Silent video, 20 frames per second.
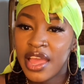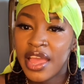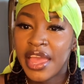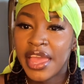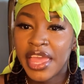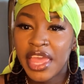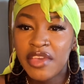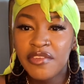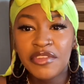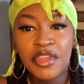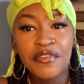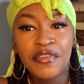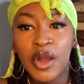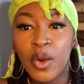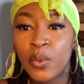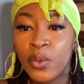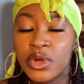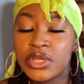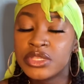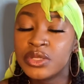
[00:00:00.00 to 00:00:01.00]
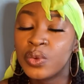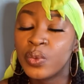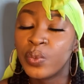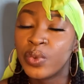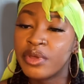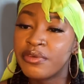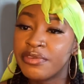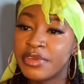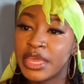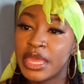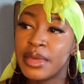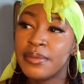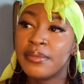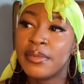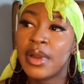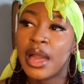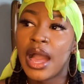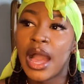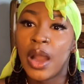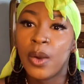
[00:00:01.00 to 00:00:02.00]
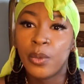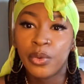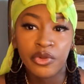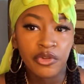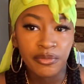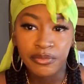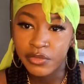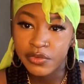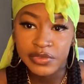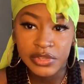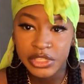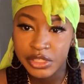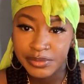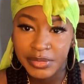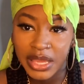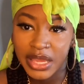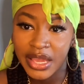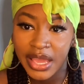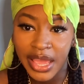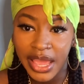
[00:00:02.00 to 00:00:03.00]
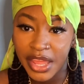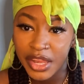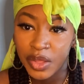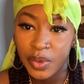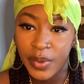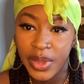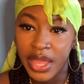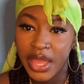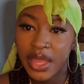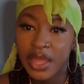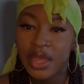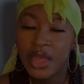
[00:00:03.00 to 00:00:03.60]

Even if I wasn't with him, I would have moved to Jamaica anyway.